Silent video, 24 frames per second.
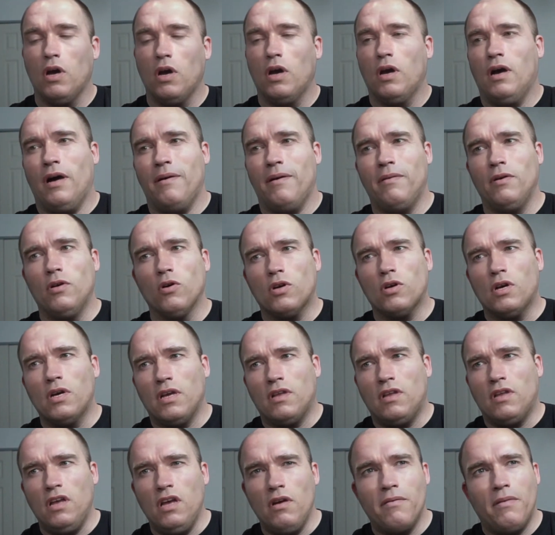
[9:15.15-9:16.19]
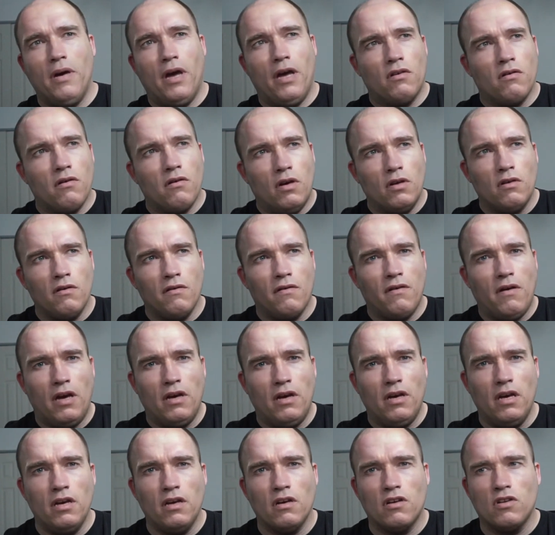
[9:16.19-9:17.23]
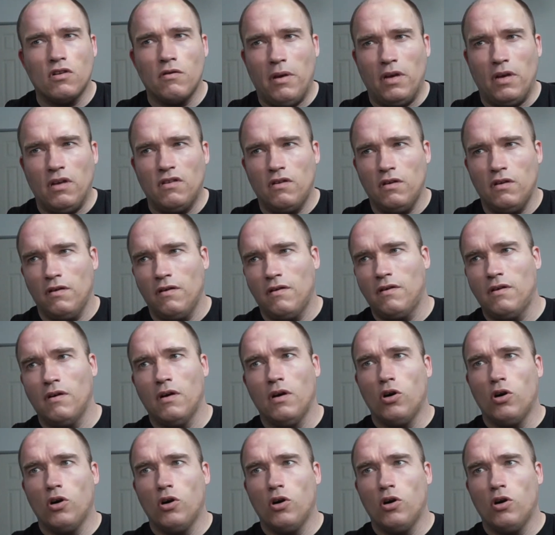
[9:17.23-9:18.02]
I've been looking at eBay trying to find inexpensive